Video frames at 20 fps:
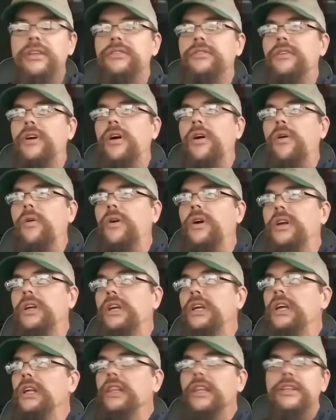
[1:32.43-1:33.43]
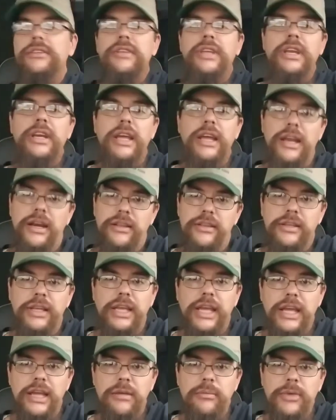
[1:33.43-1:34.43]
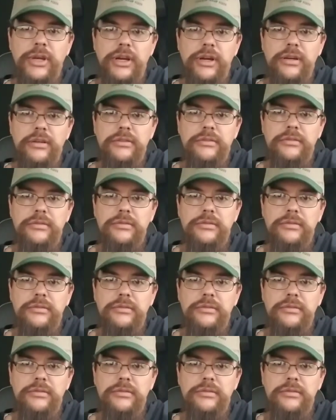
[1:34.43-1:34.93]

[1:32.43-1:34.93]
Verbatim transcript: So let's get ahead of the game here.